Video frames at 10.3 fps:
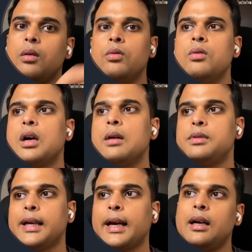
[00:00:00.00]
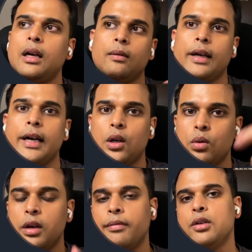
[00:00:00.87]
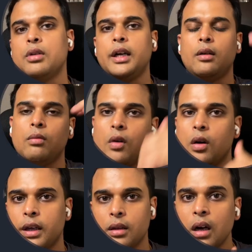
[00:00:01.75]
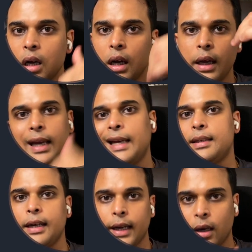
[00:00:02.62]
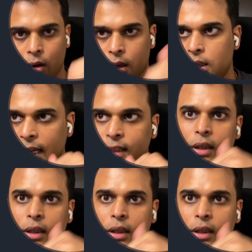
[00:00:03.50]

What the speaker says: Who comes second, it will get 2. Eventually, it will work in the ascending order, right?